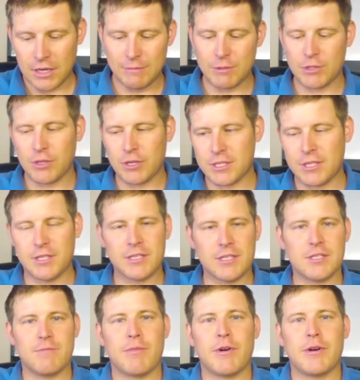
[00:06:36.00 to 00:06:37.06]
So this is
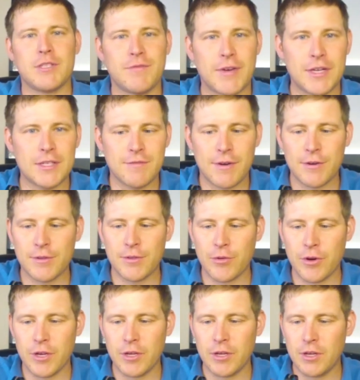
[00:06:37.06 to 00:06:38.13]
the Burris Fastfire
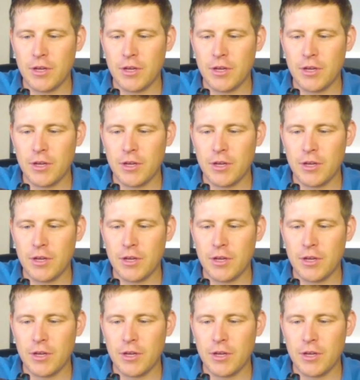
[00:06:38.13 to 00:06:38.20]
III,